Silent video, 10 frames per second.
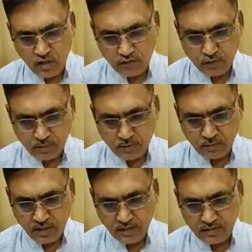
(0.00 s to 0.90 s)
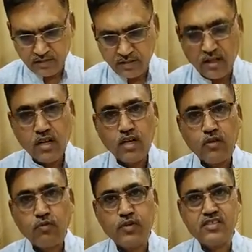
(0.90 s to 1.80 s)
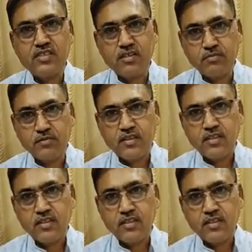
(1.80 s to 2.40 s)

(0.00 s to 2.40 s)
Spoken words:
of human beings' wisdom.